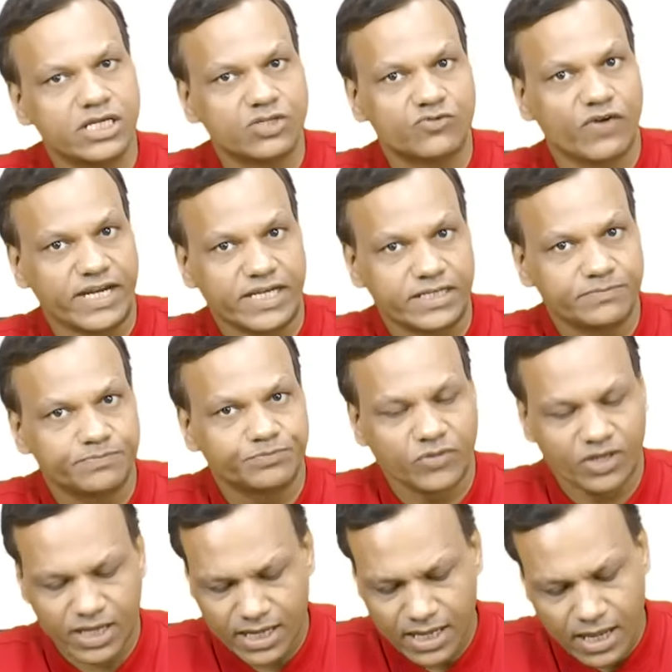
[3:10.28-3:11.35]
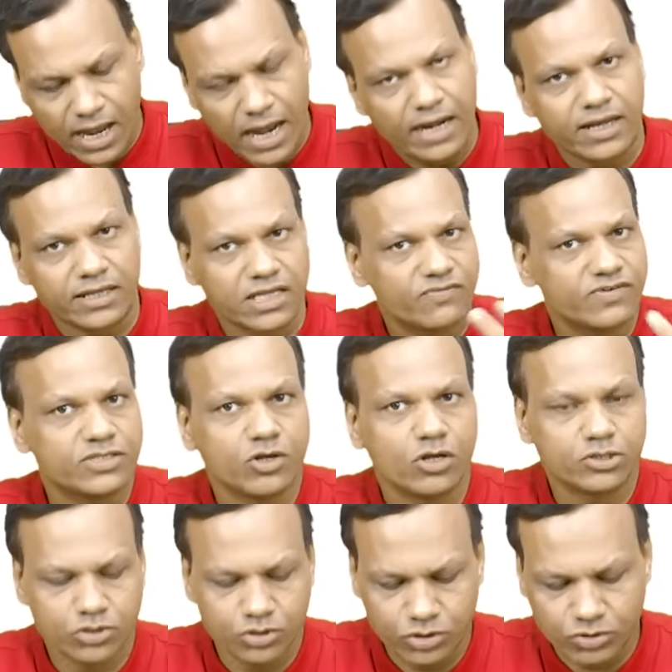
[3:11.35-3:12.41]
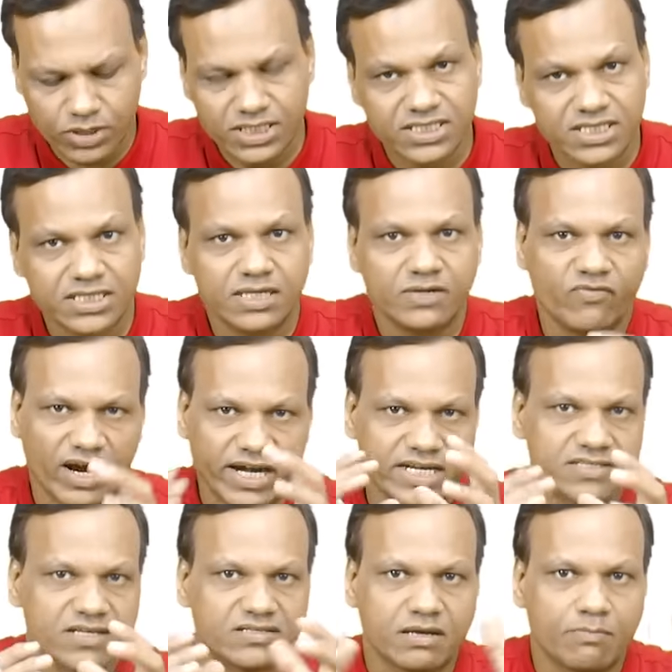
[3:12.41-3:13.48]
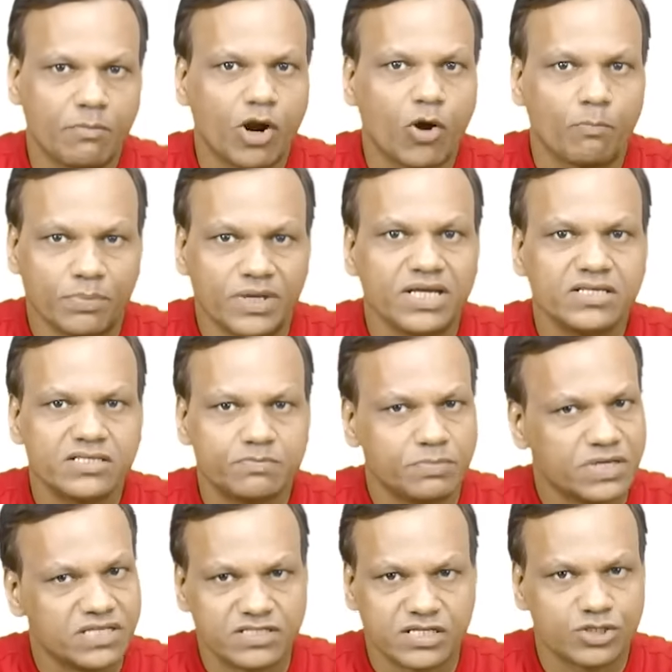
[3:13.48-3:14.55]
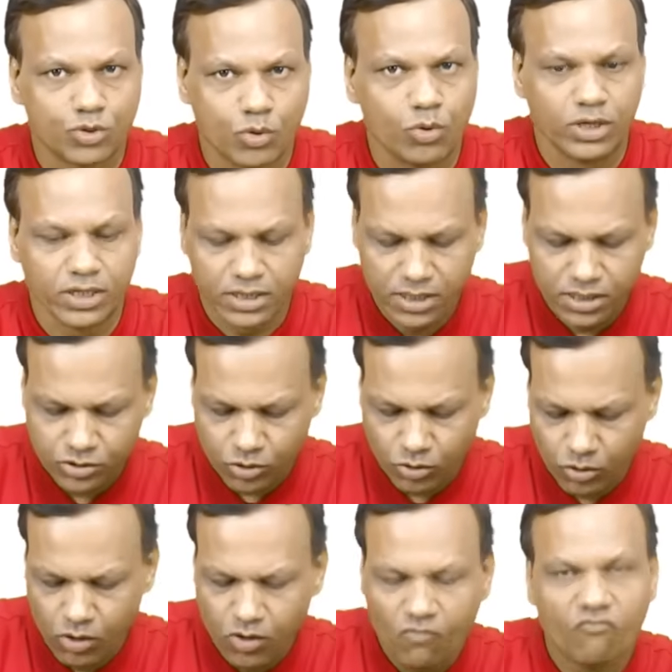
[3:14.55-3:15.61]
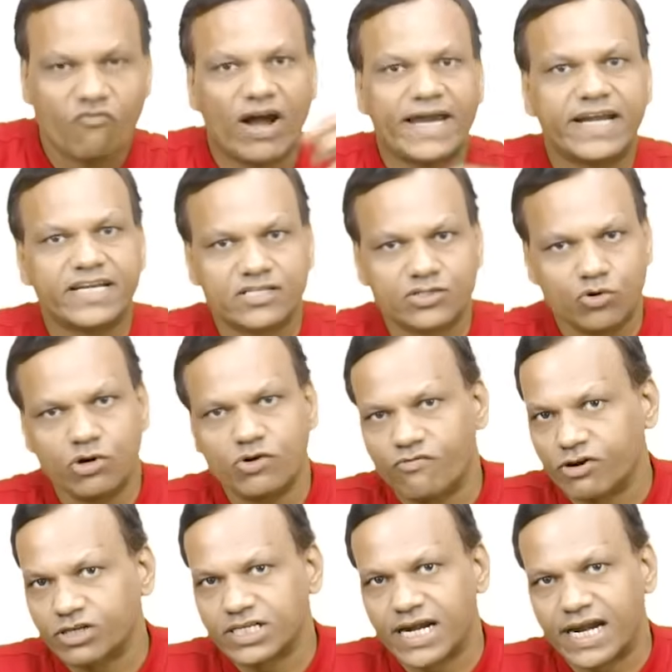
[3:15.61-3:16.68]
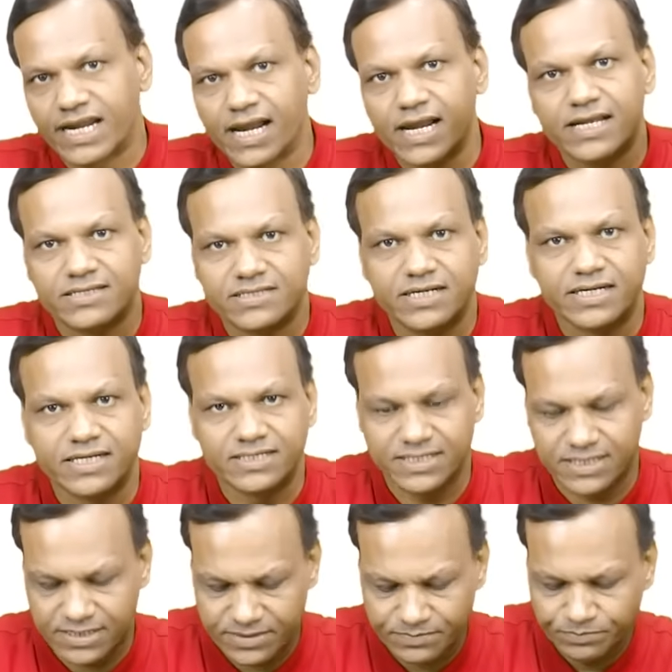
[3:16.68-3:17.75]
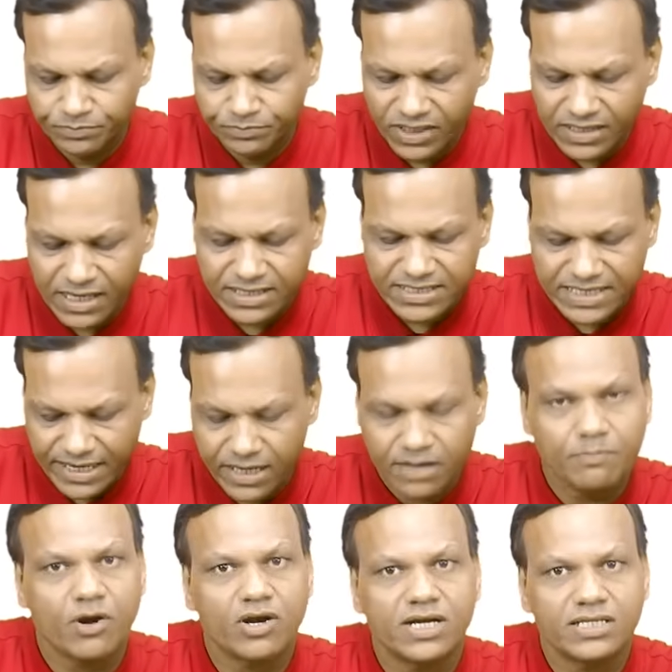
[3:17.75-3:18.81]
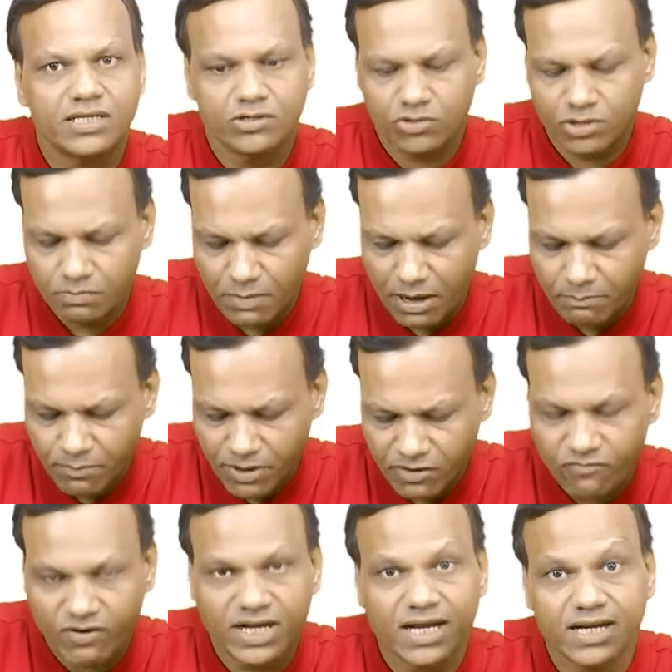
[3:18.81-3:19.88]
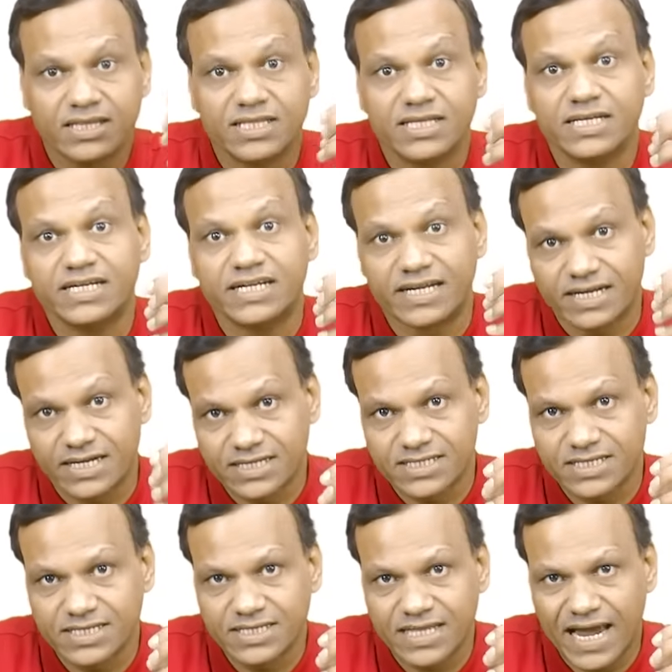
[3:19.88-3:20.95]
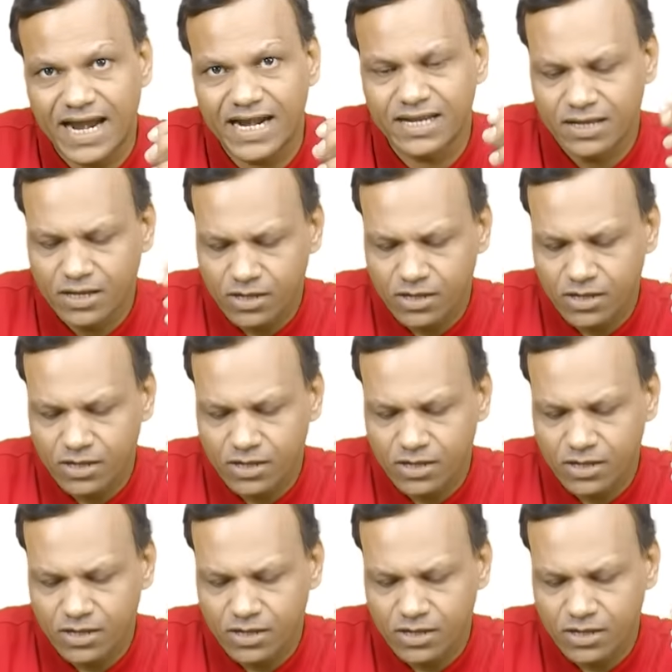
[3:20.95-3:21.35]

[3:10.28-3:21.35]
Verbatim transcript: is white. Okay. And otherwise also you can see white is a symbol of peace. Peace is good. So white is good for genital ulcer disease. Then second important thing to remember, what are the drugs in that?